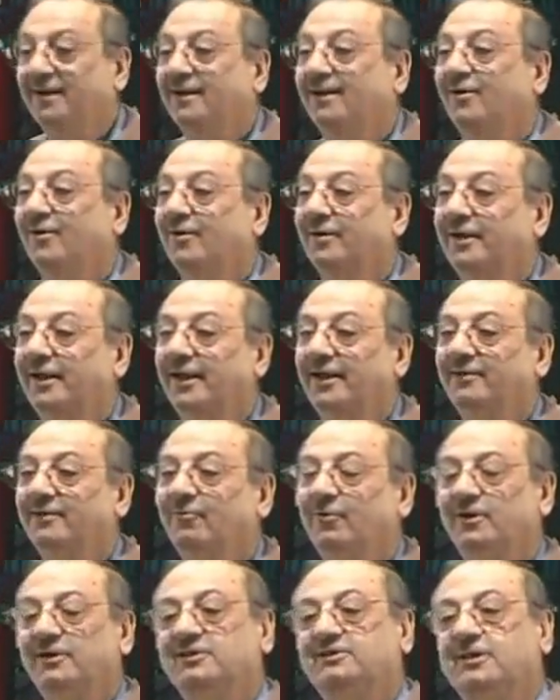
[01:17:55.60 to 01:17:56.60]
Okay, what
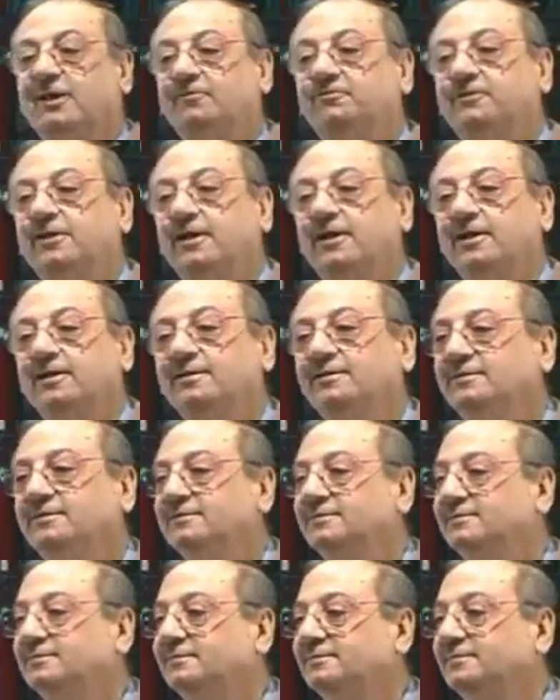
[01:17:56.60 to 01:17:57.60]
is daftaran?
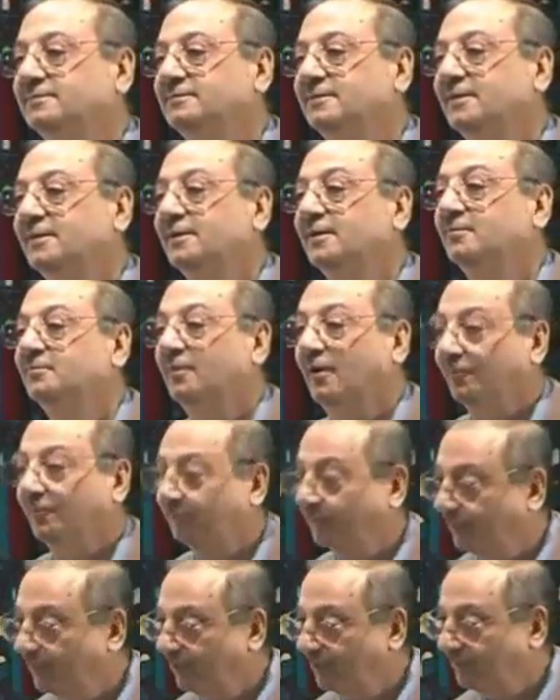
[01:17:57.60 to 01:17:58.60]

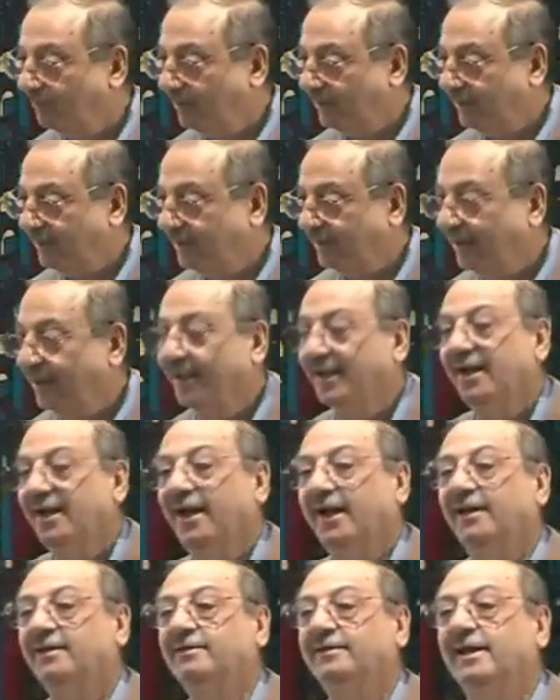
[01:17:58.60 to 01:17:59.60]
Maf'ulun bihi.
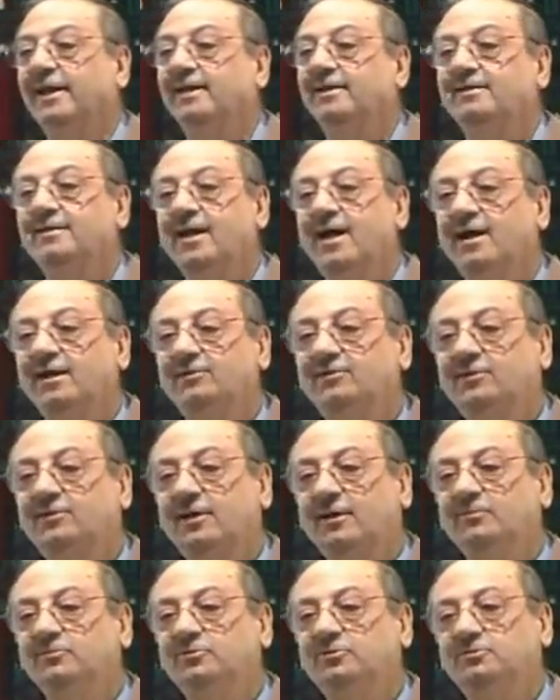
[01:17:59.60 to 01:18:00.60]
And then naat
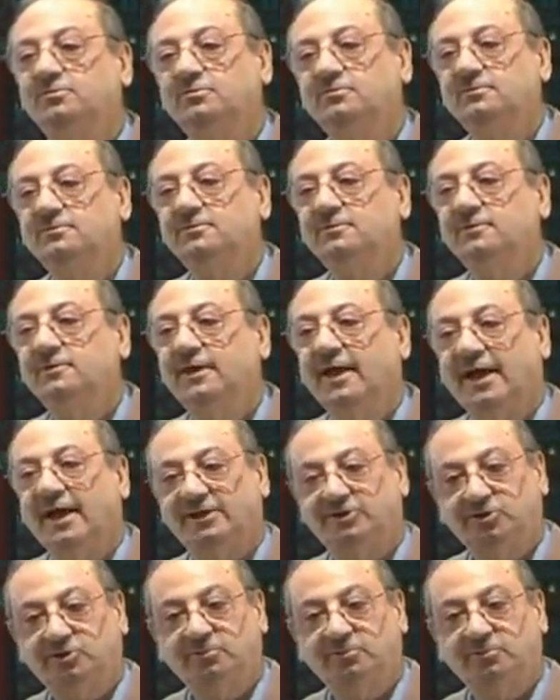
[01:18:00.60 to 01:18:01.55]
comes, has to be